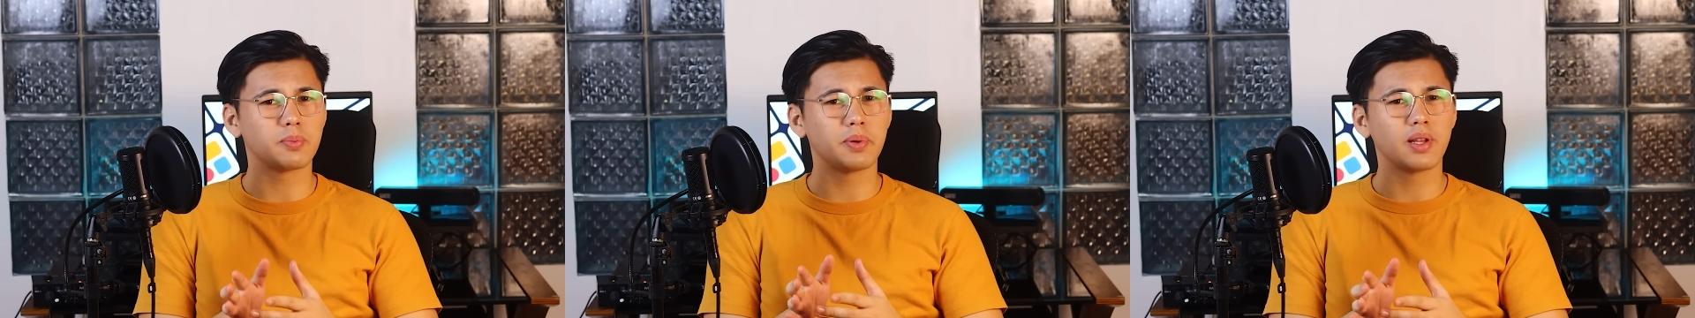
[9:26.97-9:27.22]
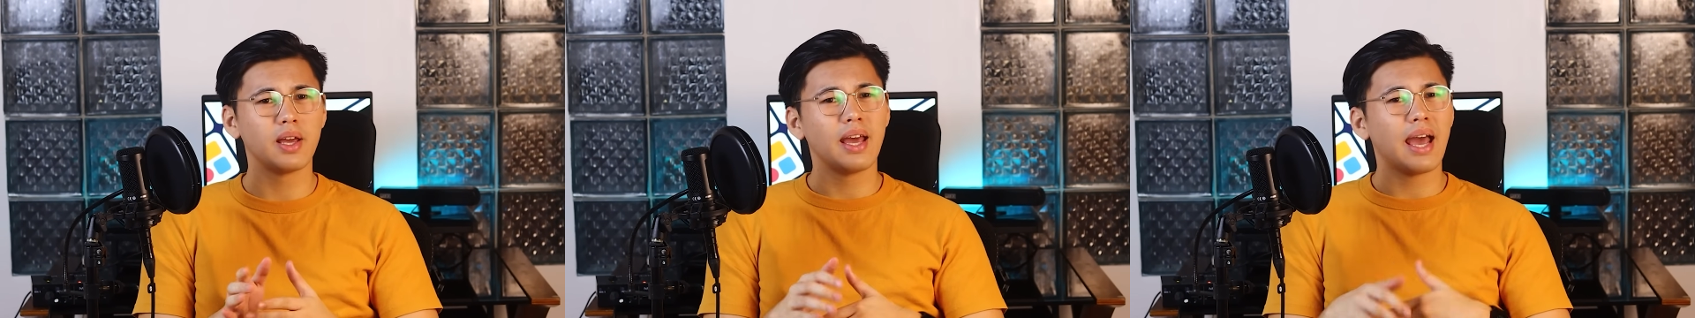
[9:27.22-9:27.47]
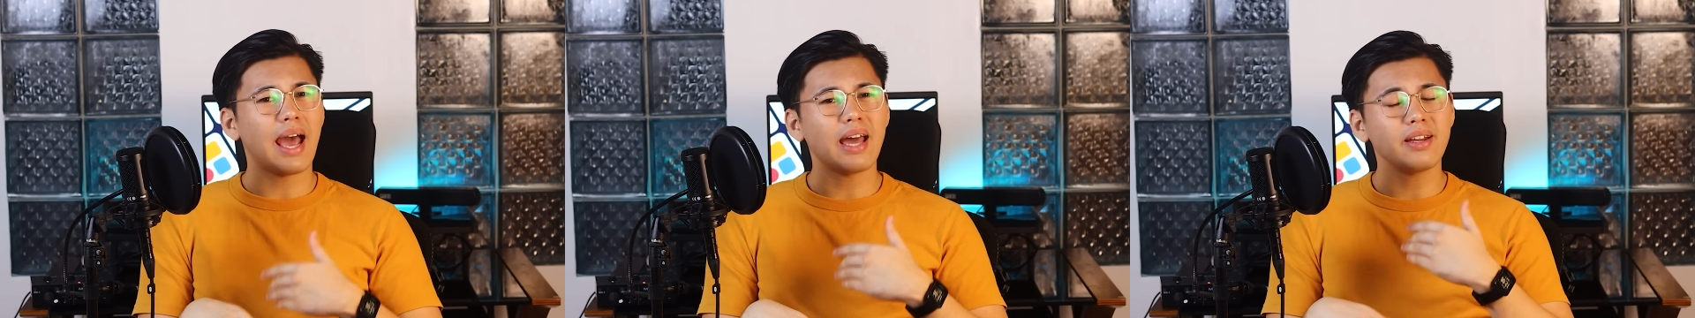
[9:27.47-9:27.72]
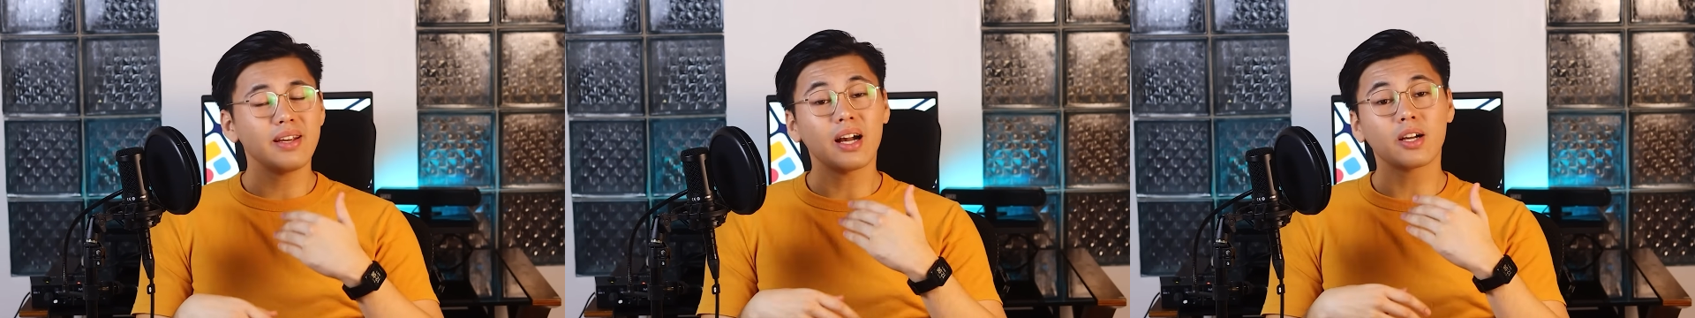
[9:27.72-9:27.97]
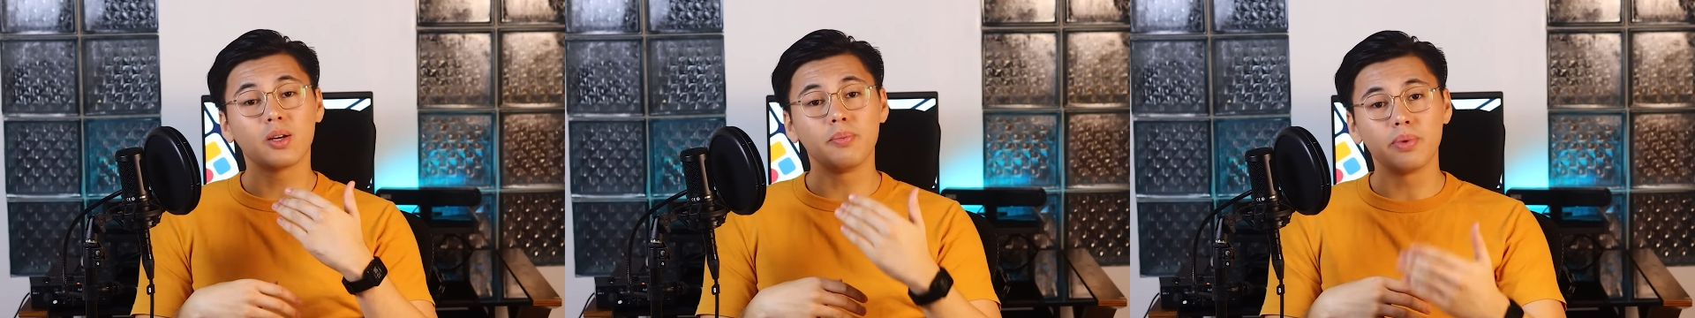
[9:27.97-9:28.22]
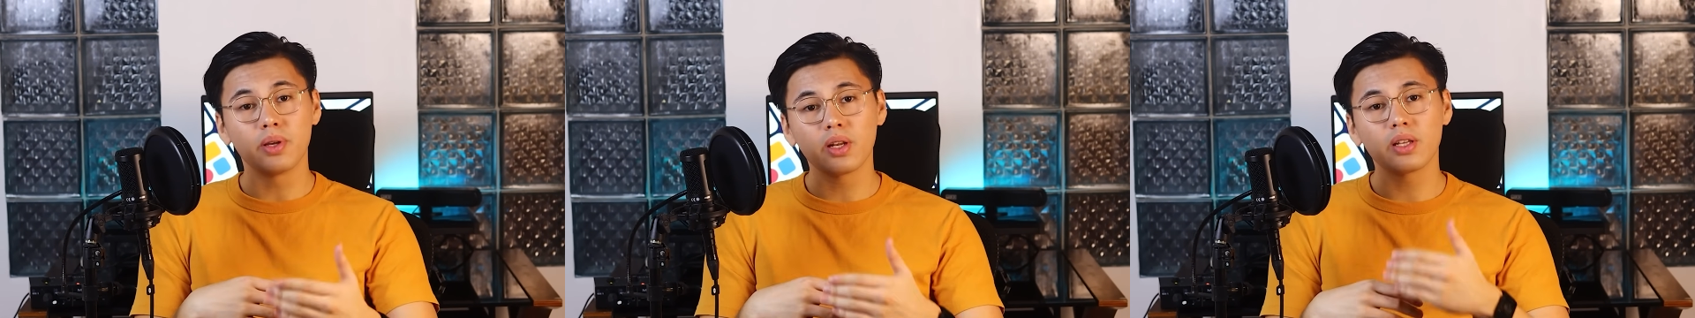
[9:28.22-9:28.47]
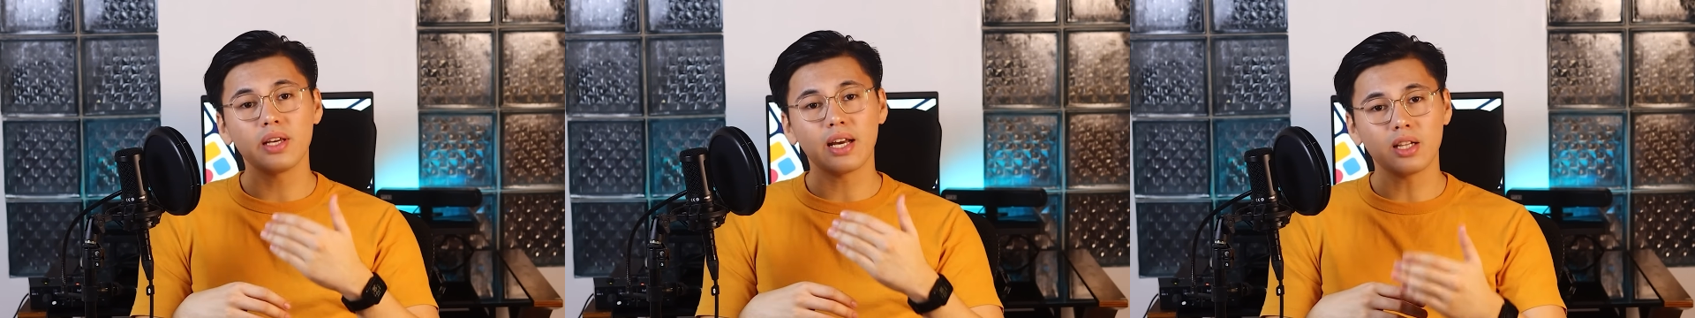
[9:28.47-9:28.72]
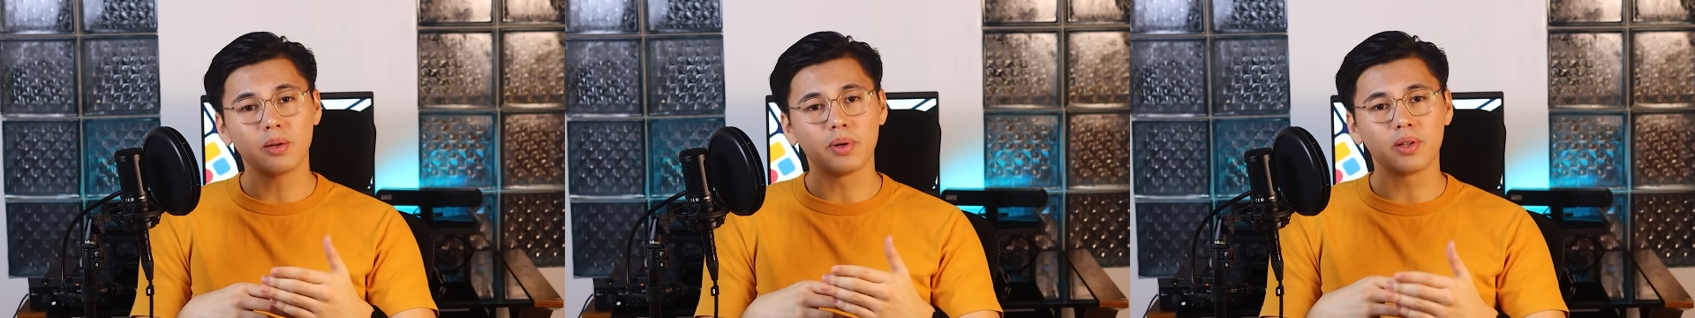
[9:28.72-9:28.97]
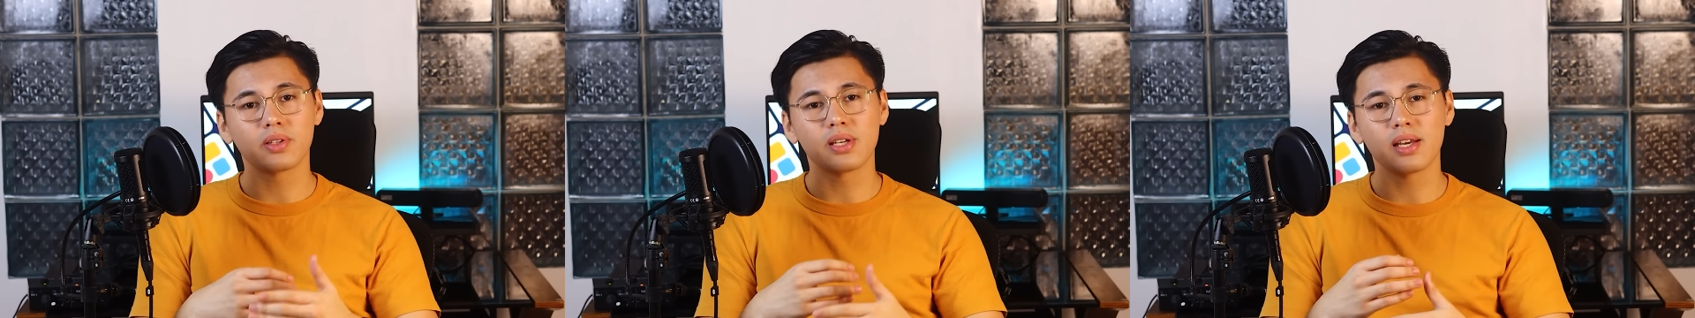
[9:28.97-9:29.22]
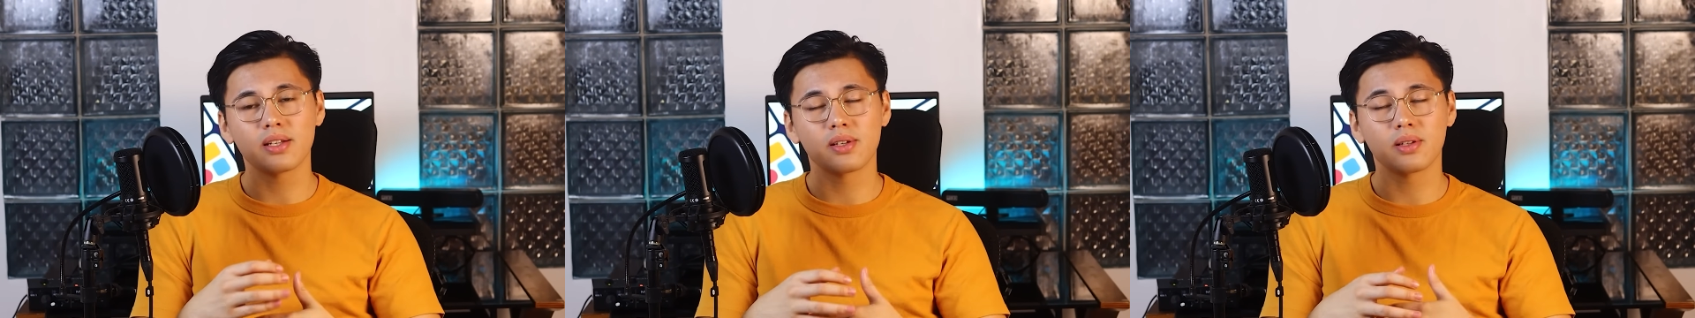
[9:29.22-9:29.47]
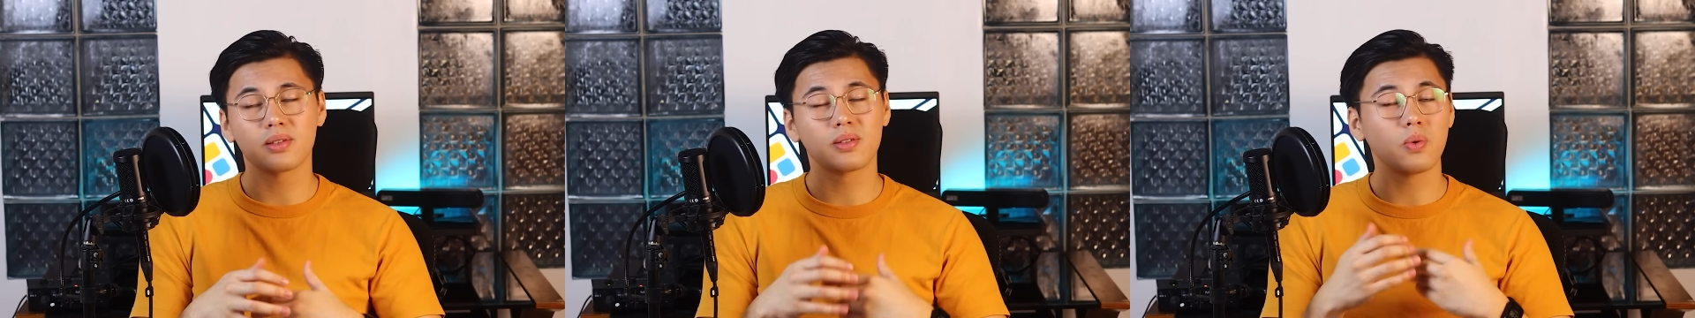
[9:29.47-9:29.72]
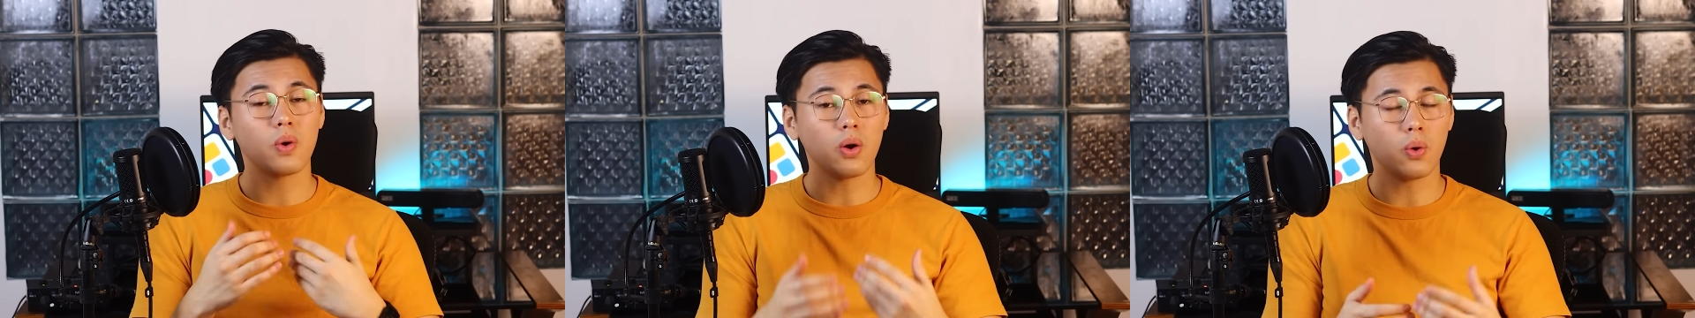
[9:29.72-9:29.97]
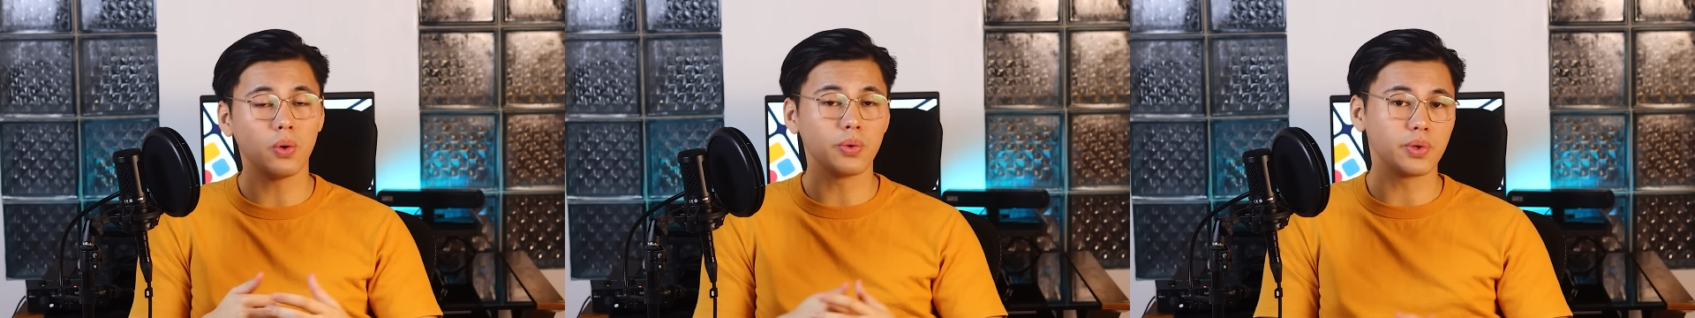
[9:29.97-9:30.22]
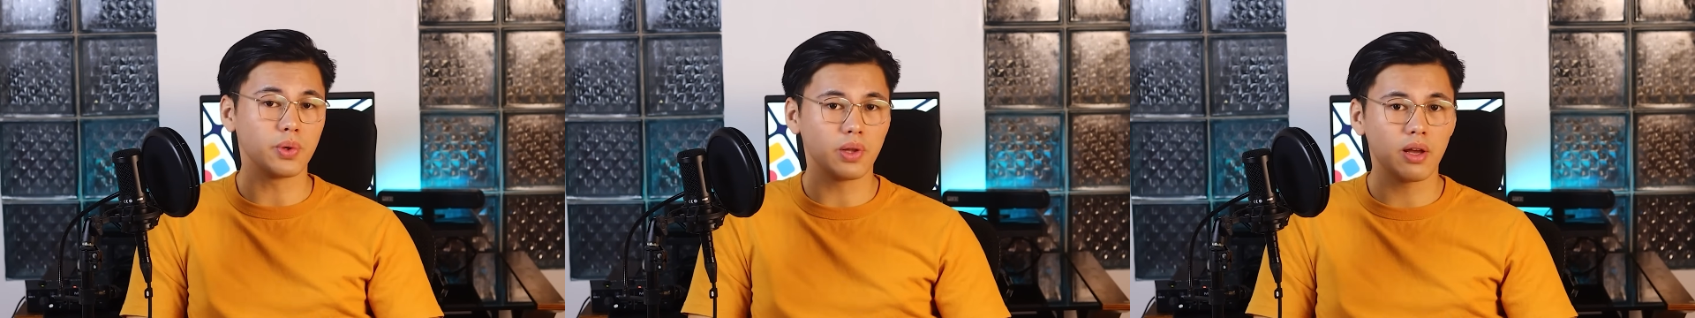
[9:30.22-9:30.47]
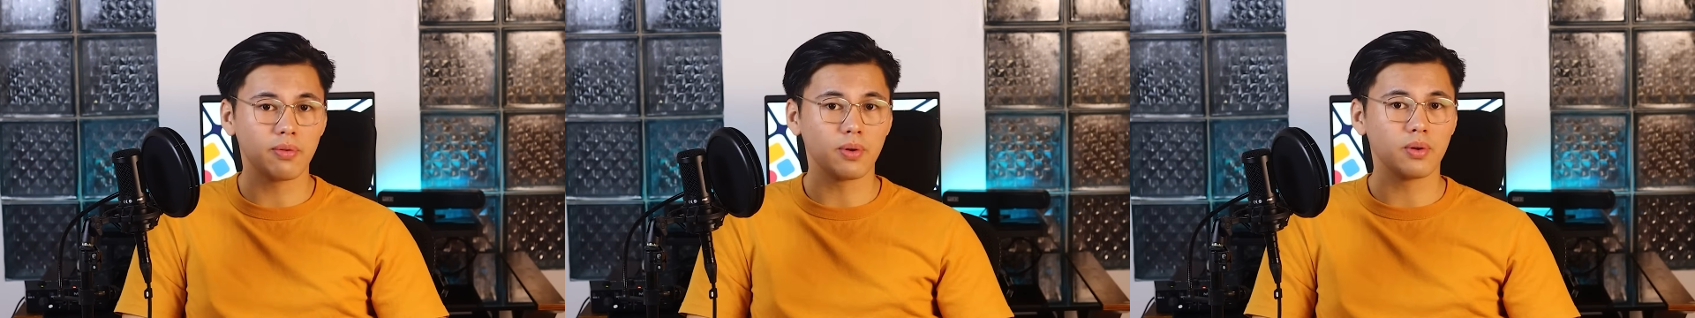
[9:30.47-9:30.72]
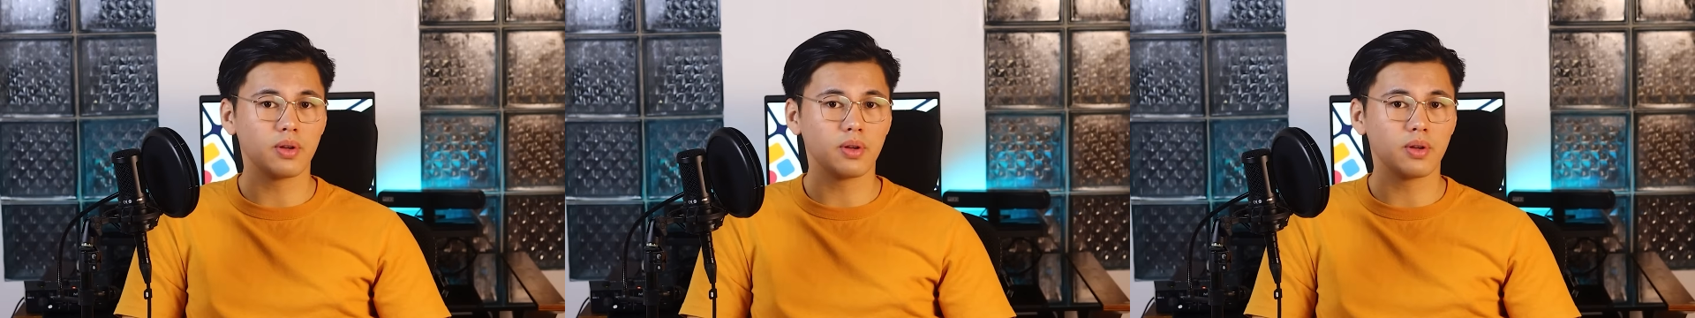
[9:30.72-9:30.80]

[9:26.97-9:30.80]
but adding a community element takes it to a whole new level.